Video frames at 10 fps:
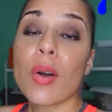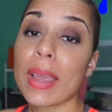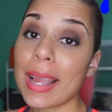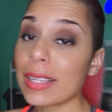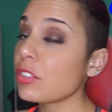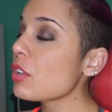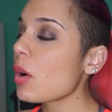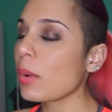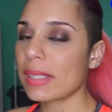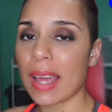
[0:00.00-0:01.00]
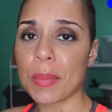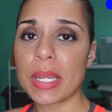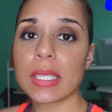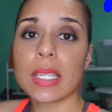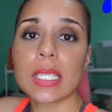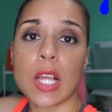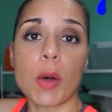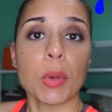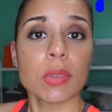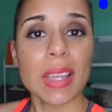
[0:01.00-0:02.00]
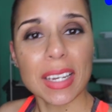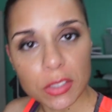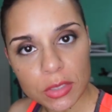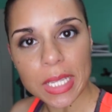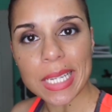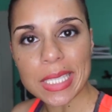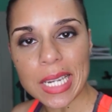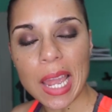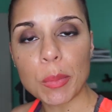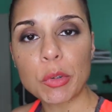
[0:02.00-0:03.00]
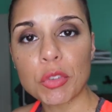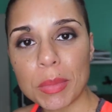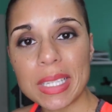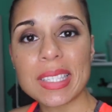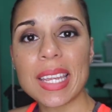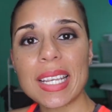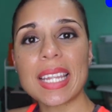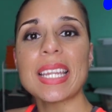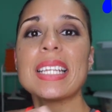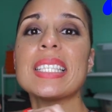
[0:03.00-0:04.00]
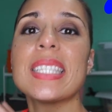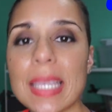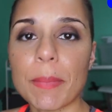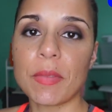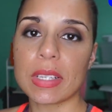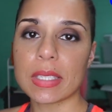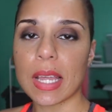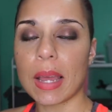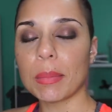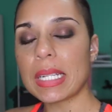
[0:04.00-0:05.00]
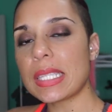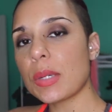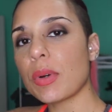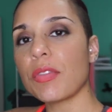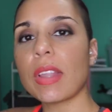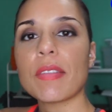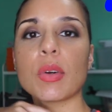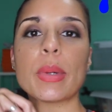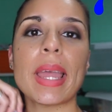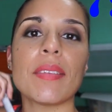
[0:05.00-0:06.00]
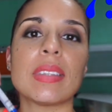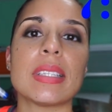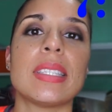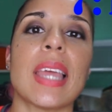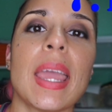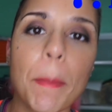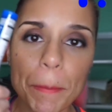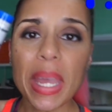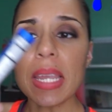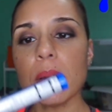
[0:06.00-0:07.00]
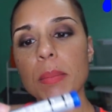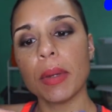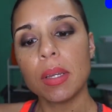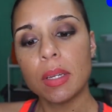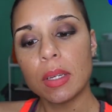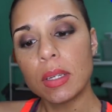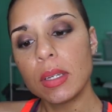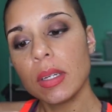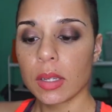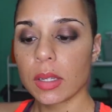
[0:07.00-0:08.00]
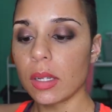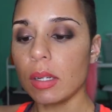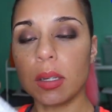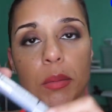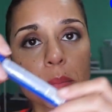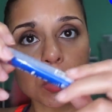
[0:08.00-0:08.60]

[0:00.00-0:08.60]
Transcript: Okay guys, you know what time it is. It is almost exercise time, which means it is Zip Fizz time. Let's see what flavor we have today. Bam! Oh,